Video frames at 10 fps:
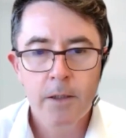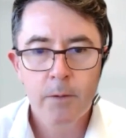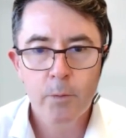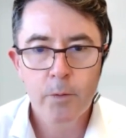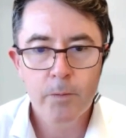
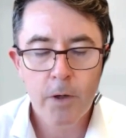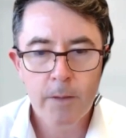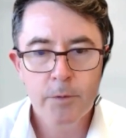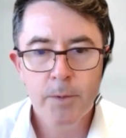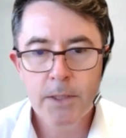We'll
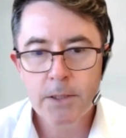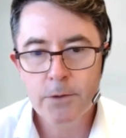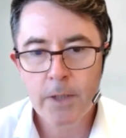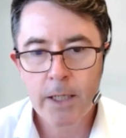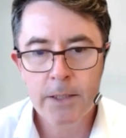hope to be
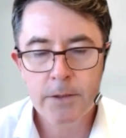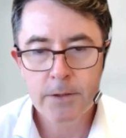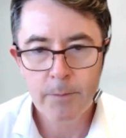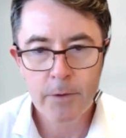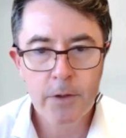illustrating
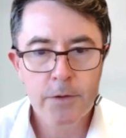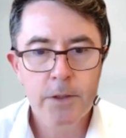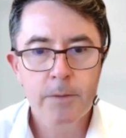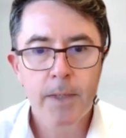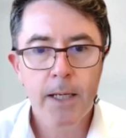some of those to
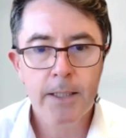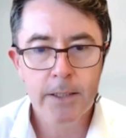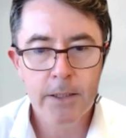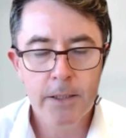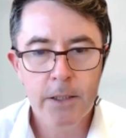the market in
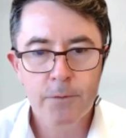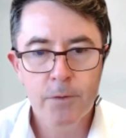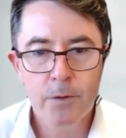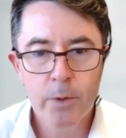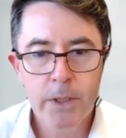the next
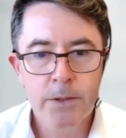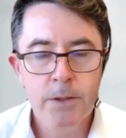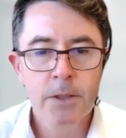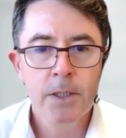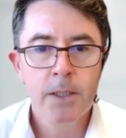few weeks
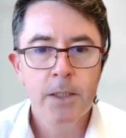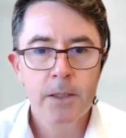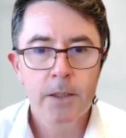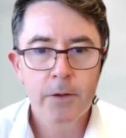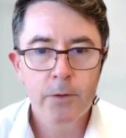
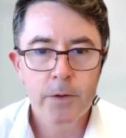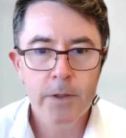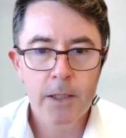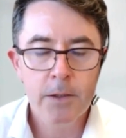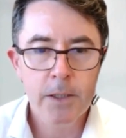and doing
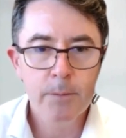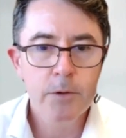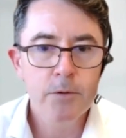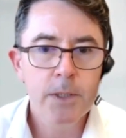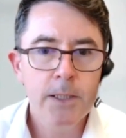that deeper drilling